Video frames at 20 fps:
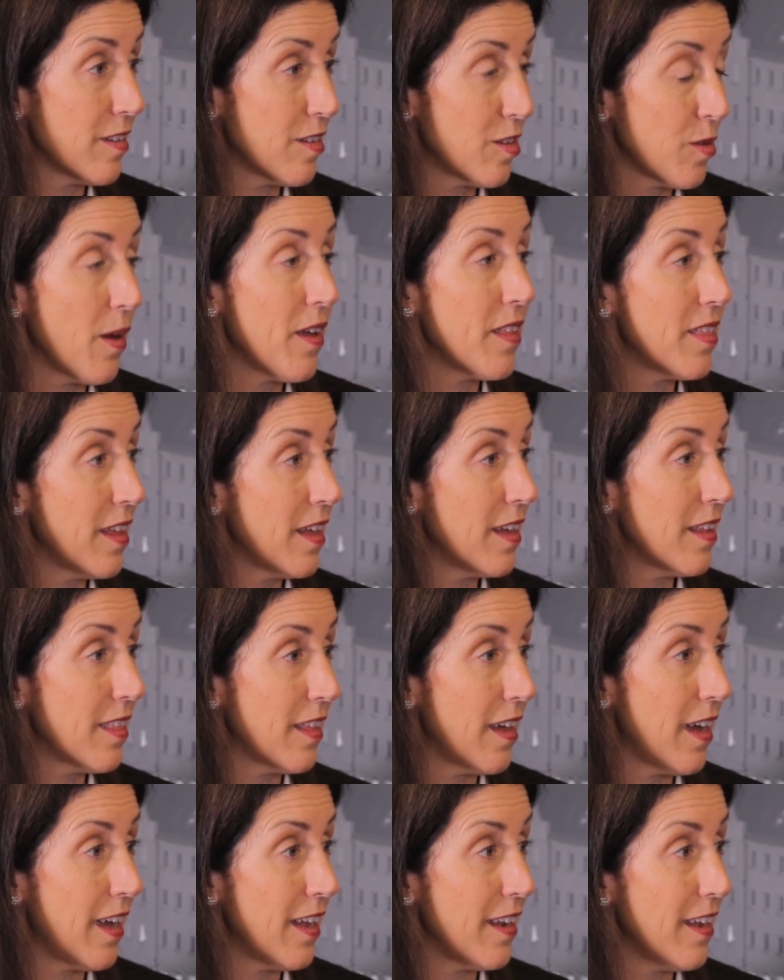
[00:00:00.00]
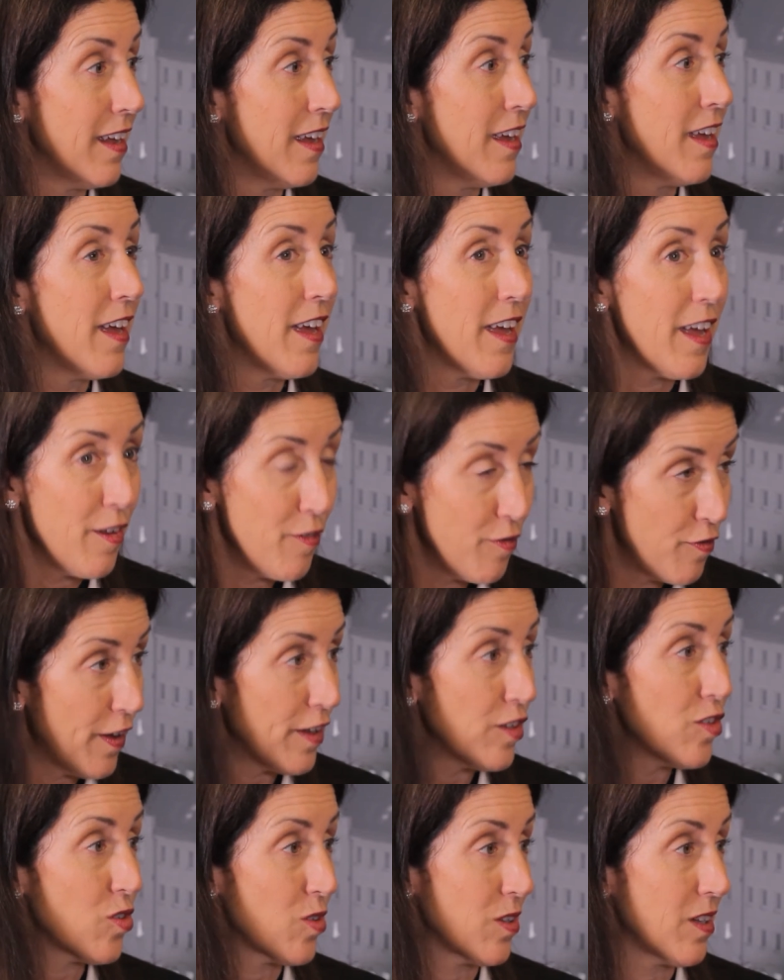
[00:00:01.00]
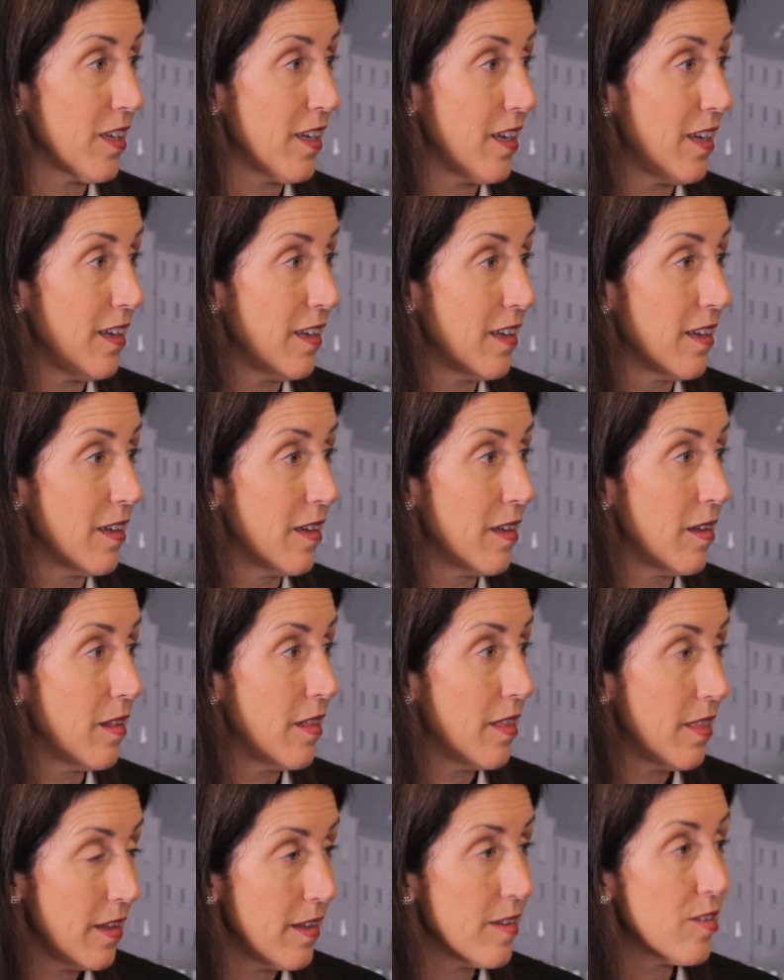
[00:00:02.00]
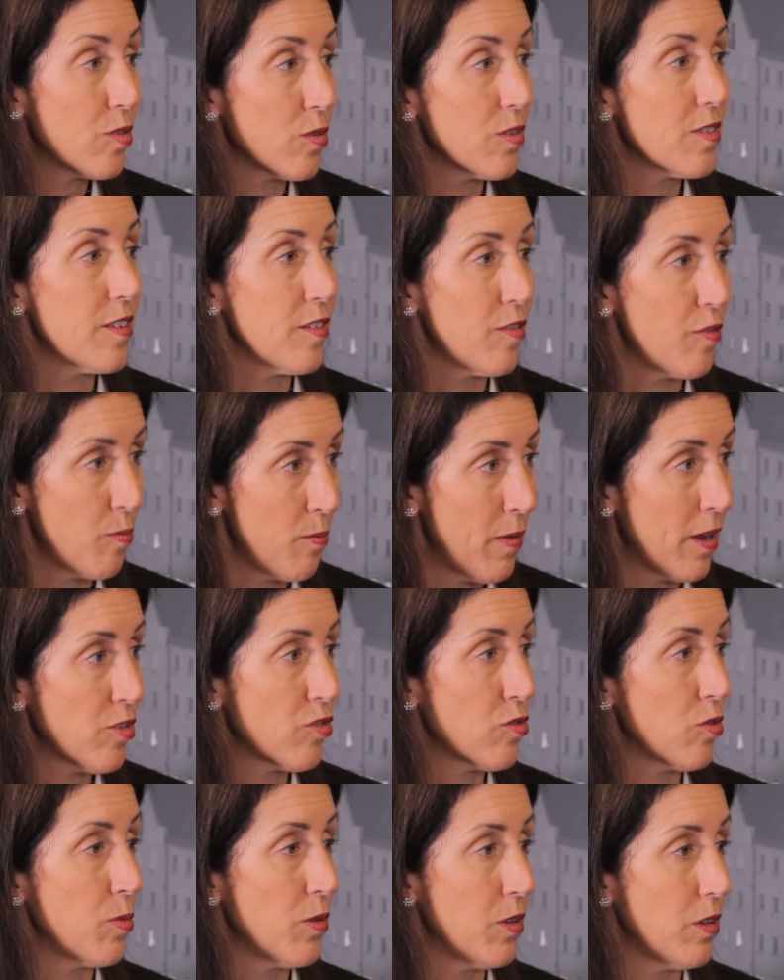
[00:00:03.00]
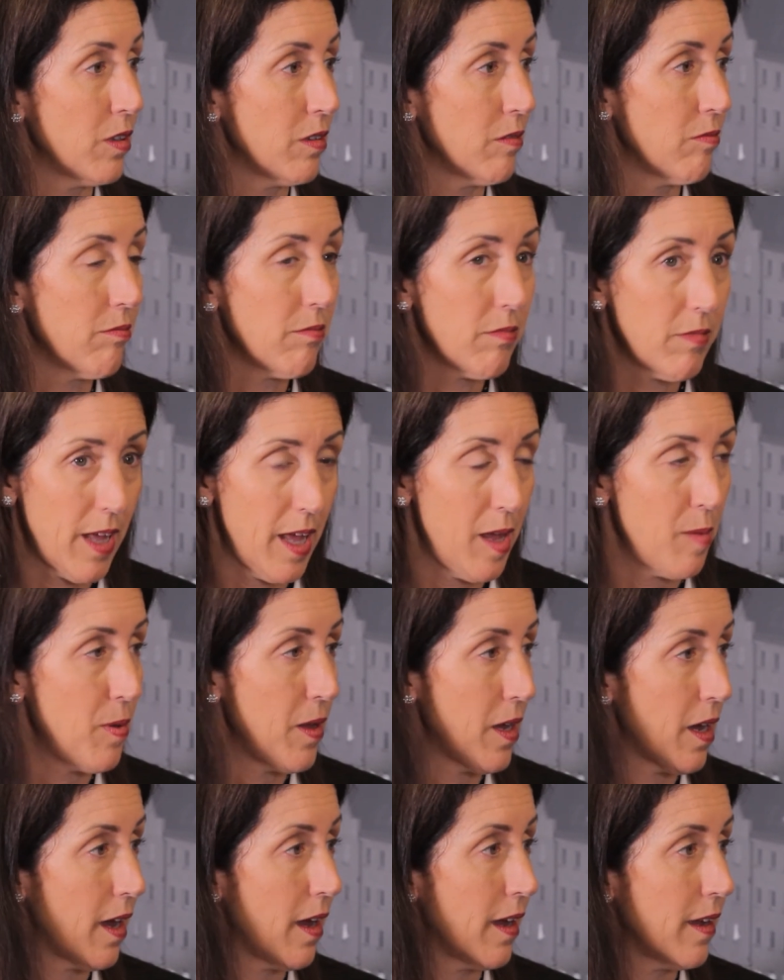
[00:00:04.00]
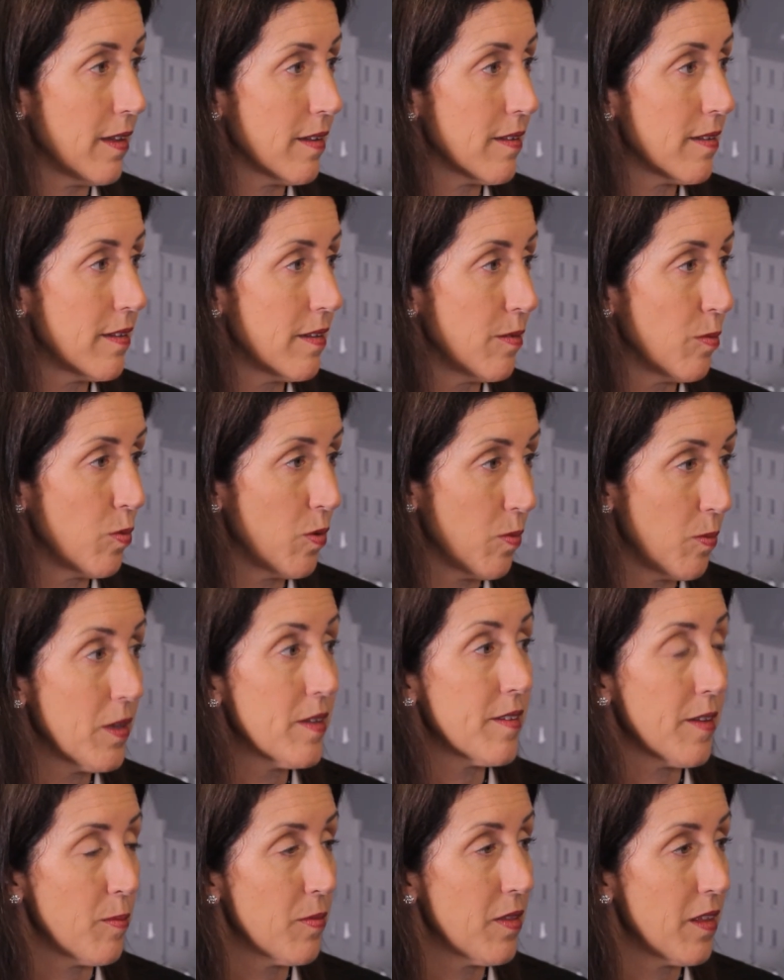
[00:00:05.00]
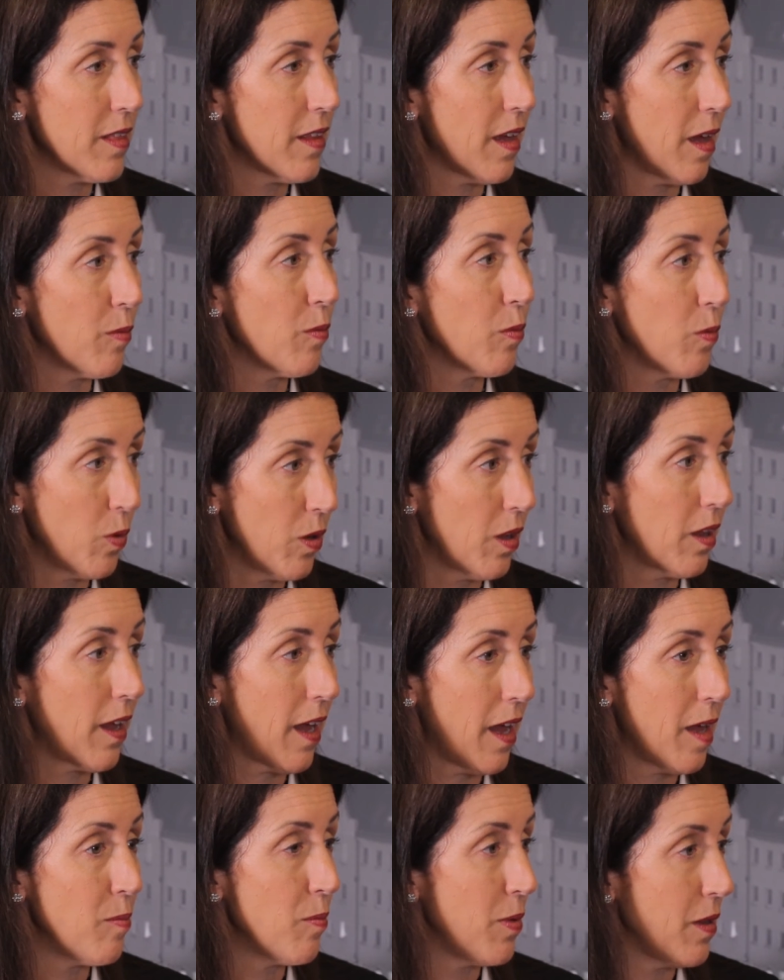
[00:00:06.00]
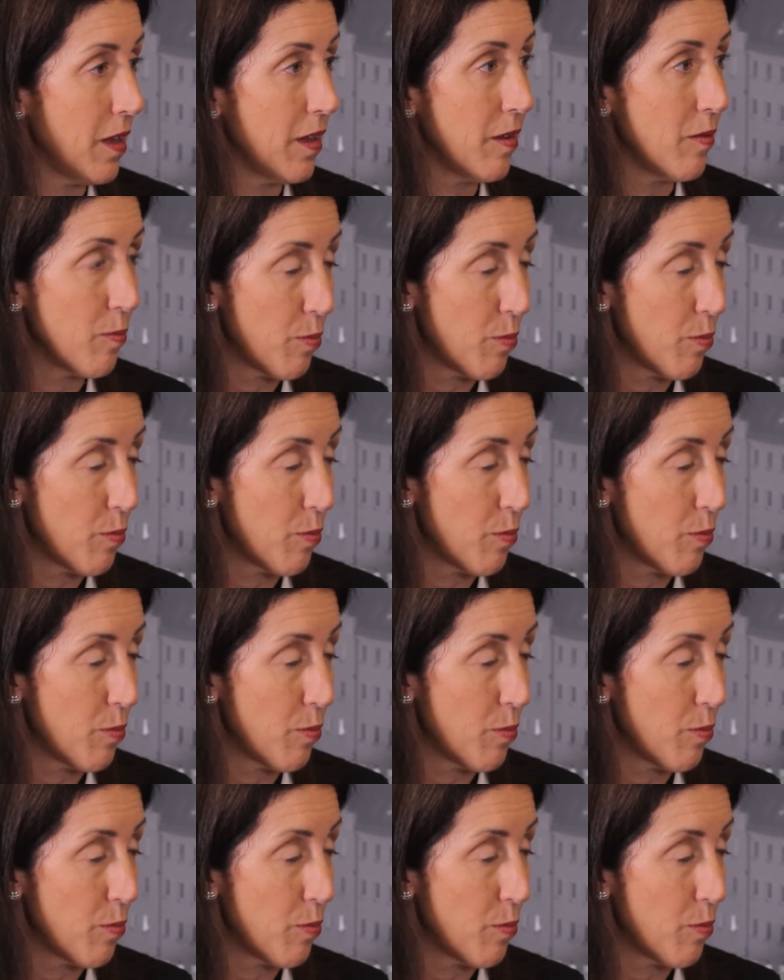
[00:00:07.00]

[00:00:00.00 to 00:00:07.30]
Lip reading: So I think that eventually these sorts of measurable KPIs will be something that will again be